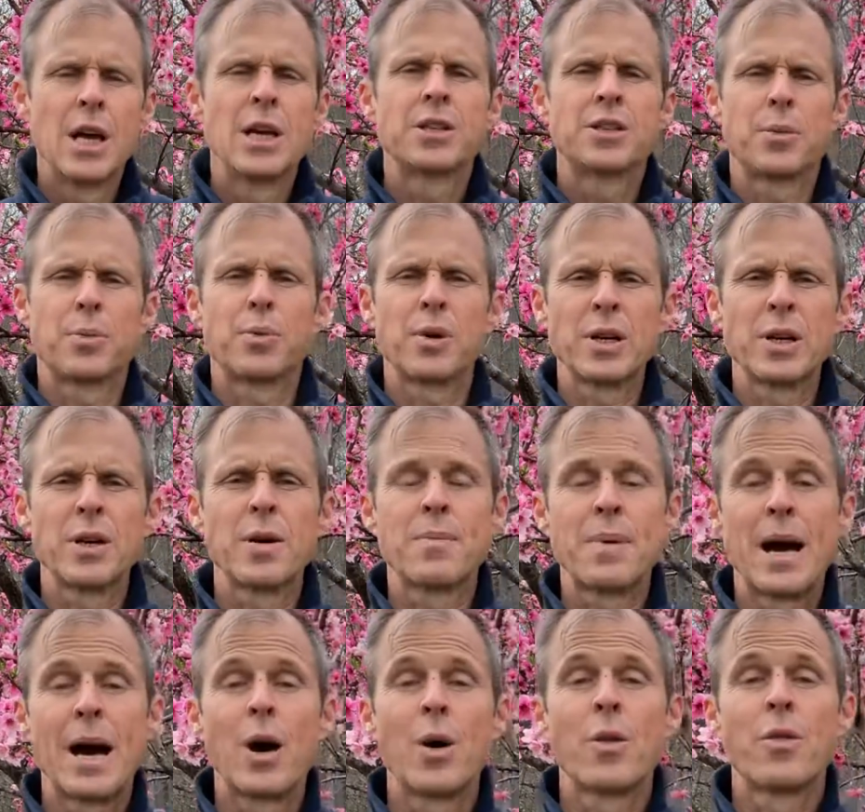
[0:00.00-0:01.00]
to bring
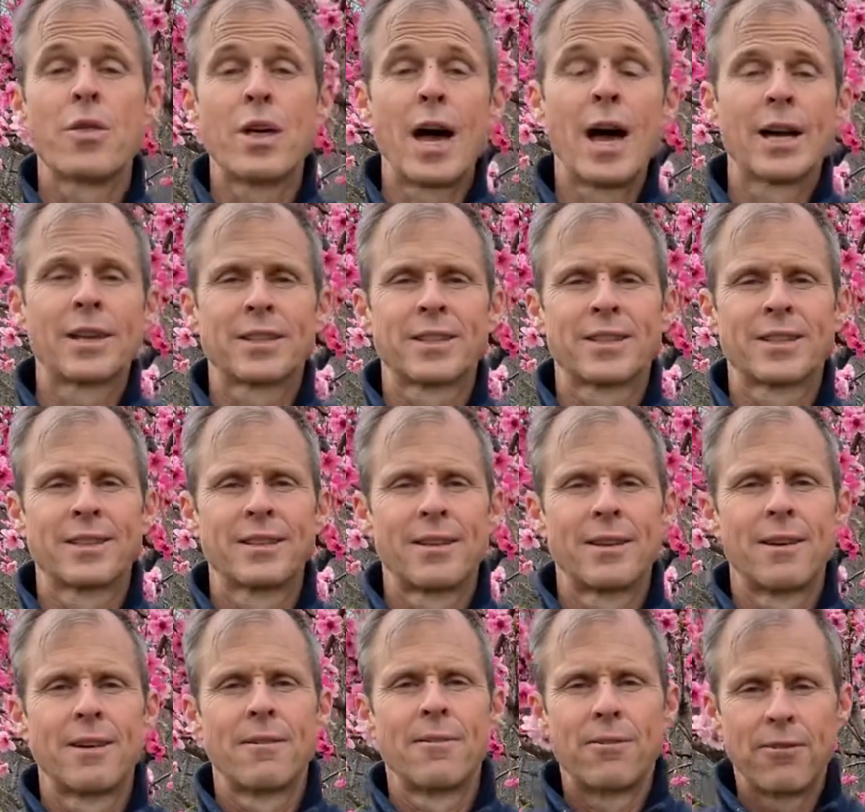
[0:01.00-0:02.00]
about that
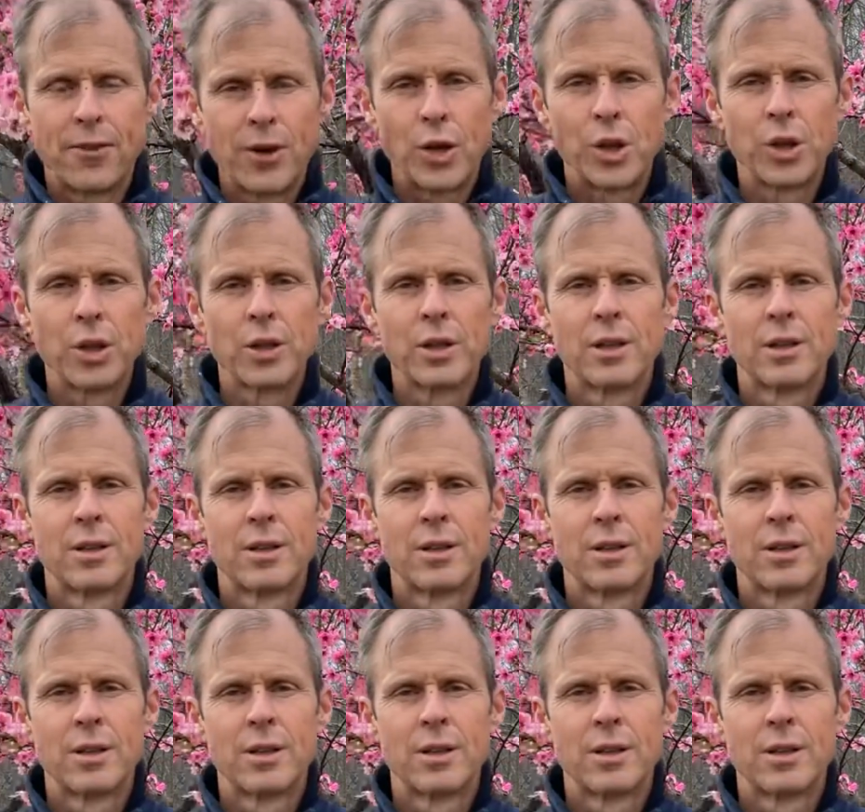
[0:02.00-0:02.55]
full